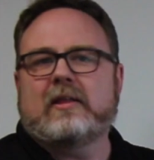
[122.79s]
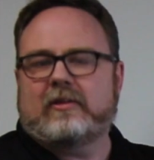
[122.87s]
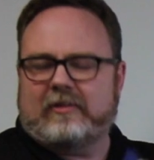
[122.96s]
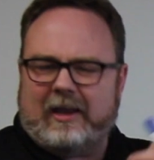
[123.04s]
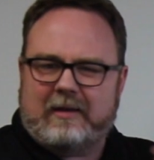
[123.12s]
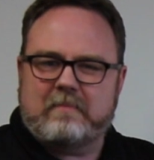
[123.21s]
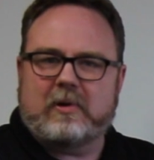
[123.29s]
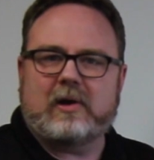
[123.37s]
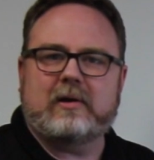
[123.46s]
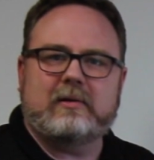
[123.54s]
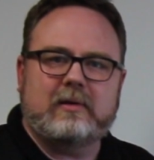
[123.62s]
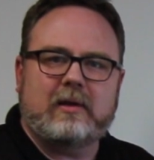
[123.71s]
The second
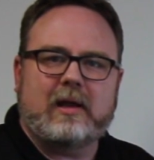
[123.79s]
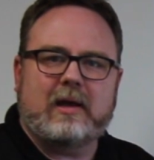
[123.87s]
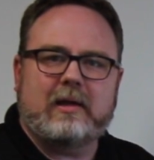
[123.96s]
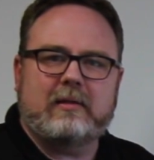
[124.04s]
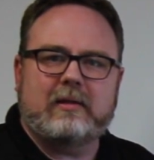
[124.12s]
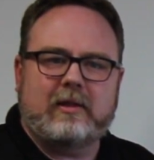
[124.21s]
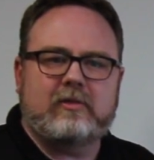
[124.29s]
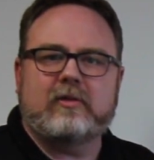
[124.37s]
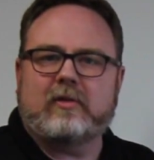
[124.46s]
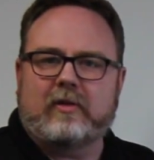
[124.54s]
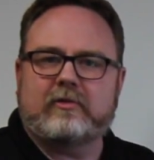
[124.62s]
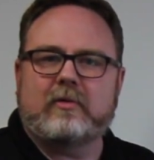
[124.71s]
part, this
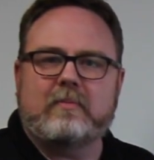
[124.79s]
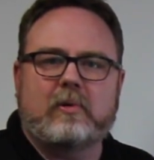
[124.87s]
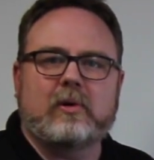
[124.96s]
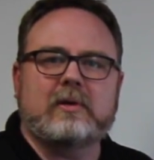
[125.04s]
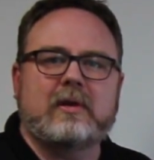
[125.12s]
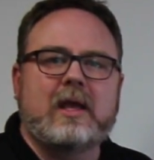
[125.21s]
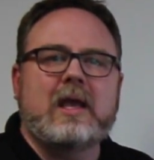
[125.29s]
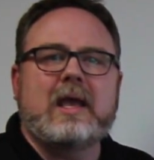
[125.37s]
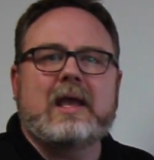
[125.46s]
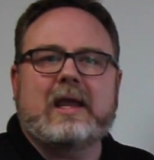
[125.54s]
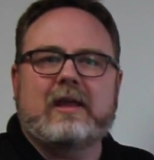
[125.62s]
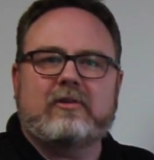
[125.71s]
is also important,
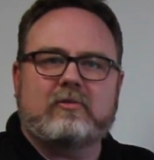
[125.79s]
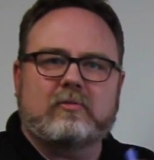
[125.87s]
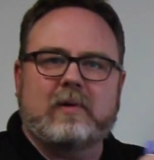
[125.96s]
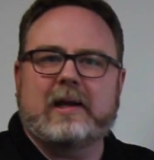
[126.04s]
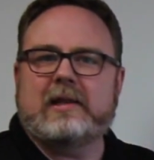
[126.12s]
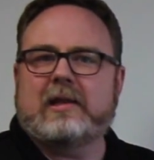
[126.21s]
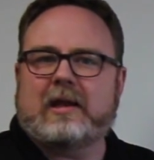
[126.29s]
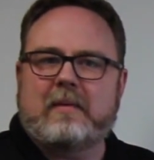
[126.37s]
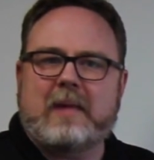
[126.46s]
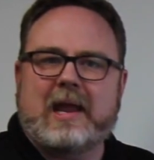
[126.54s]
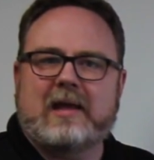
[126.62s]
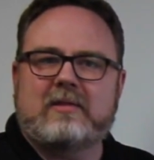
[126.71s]
is running the
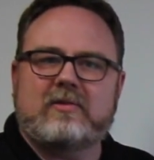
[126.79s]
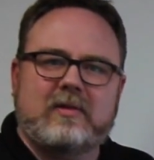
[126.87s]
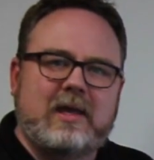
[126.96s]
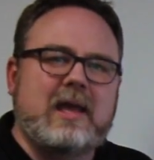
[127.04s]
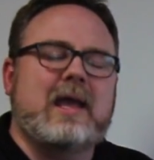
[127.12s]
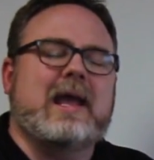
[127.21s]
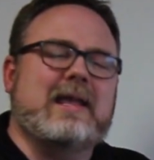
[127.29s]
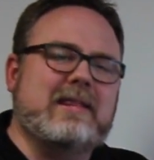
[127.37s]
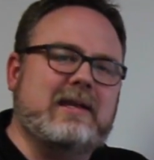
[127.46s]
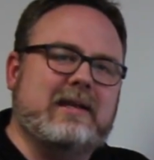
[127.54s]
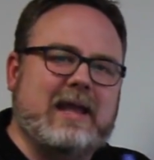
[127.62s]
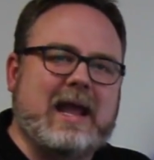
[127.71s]
commands and
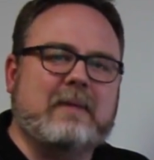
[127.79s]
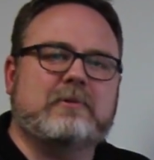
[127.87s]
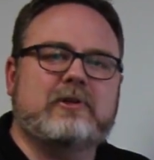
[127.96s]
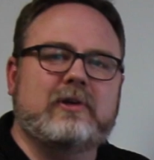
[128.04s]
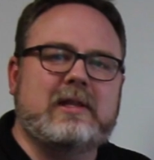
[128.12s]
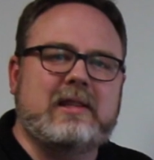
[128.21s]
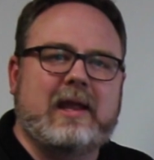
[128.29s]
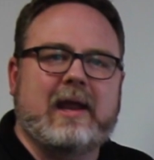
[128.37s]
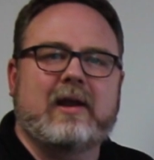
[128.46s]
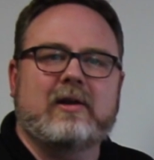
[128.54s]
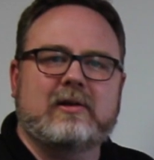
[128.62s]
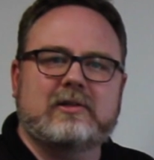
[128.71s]
then capturing the
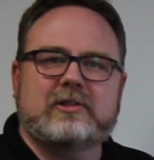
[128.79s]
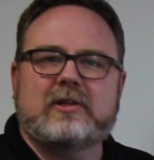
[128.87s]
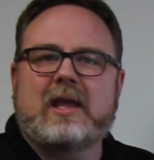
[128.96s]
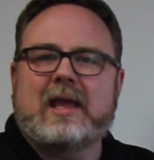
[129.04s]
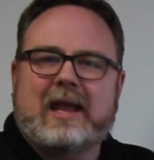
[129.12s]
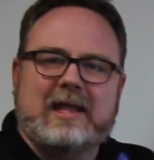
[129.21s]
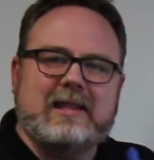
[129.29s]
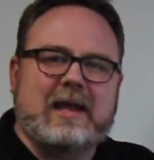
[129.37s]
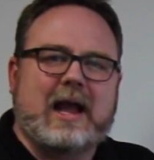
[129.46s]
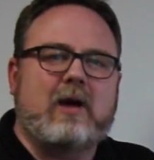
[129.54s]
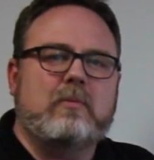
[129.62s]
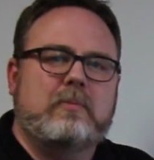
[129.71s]
errors and
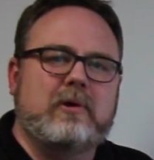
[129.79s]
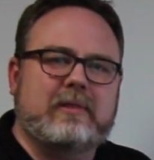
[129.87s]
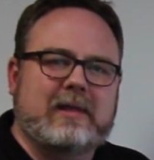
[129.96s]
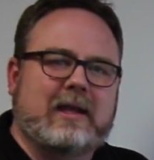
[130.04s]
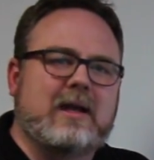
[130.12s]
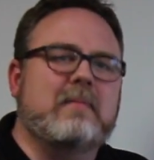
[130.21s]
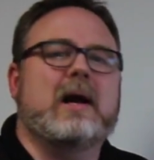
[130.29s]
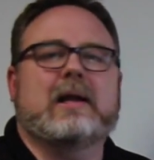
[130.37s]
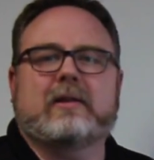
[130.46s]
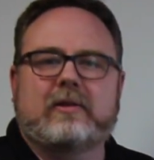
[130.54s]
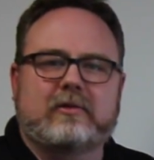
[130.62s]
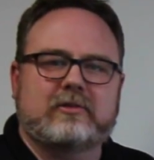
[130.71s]
the output that come
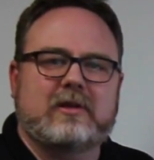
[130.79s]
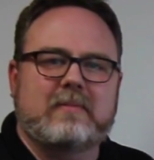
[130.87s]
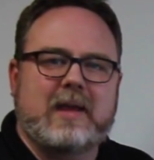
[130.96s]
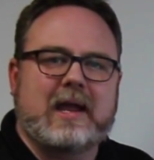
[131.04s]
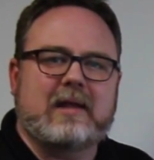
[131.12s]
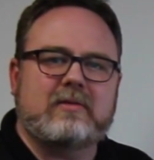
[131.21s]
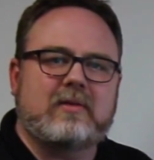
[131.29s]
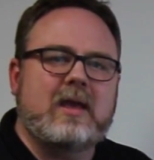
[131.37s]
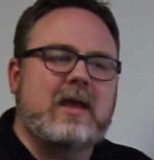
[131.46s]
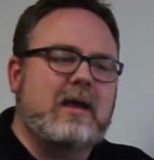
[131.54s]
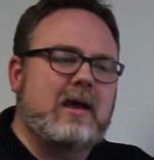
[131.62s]
out of those commands.